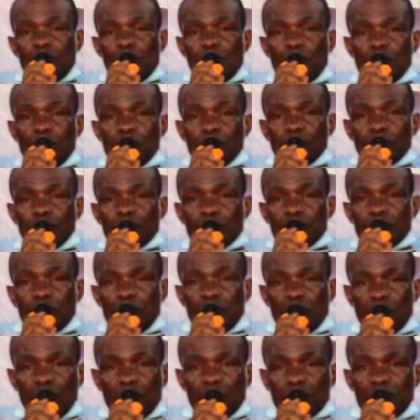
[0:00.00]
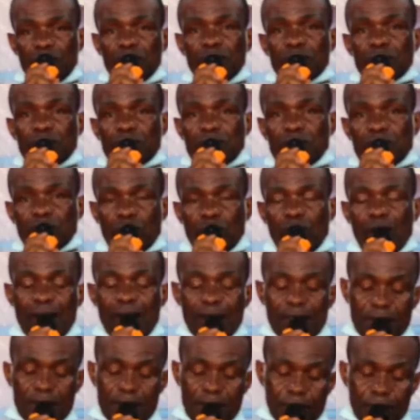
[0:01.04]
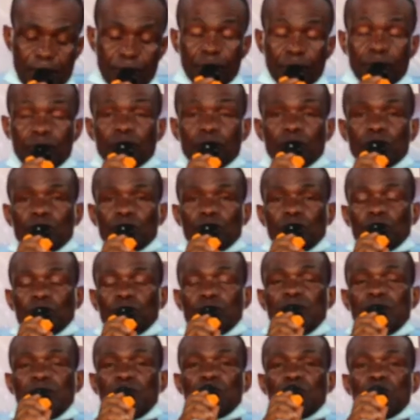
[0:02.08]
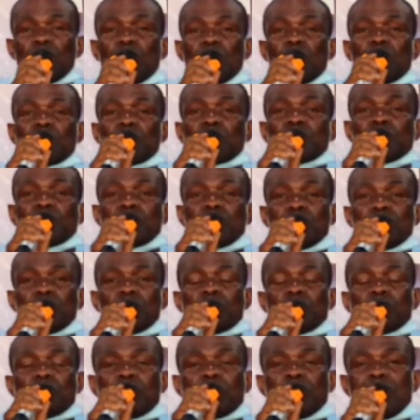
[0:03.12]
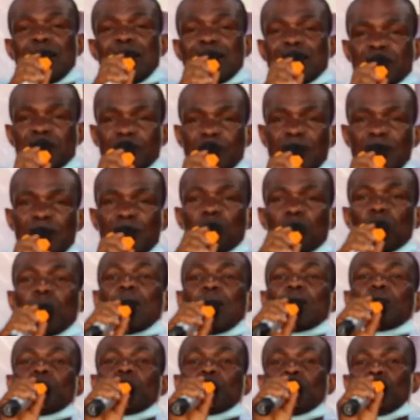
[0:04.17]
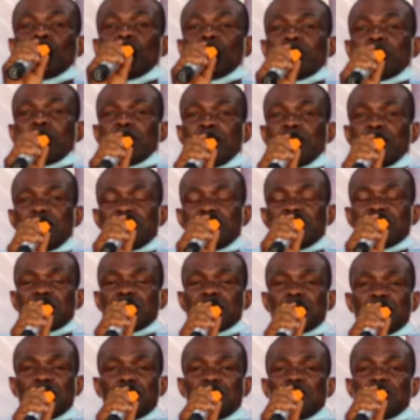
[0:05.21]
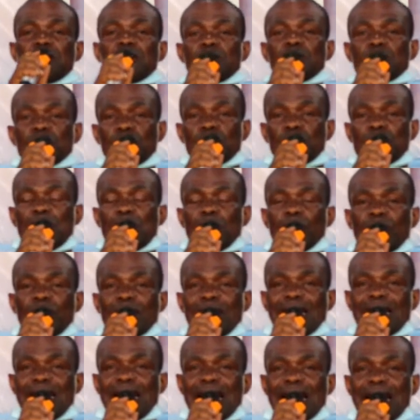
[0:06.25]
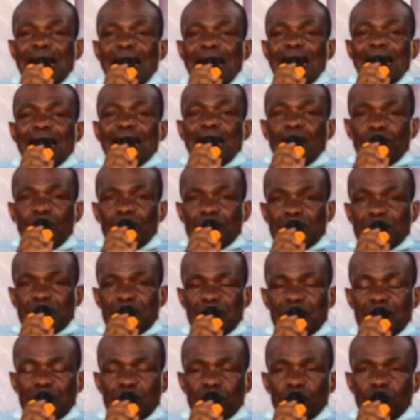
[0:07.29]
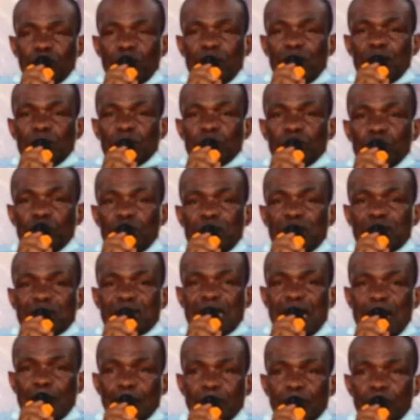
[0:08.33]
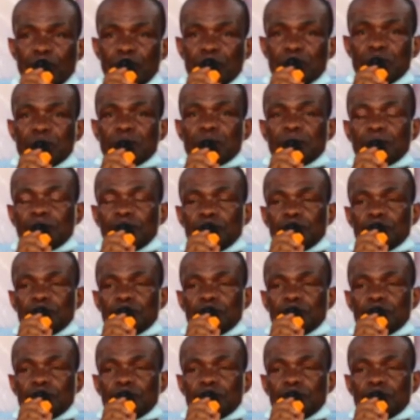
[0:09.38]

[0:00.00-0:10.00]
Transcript: of the Lord Jesus Christ. So today we want to explain one or two things so that we can align ourselves with the true disciples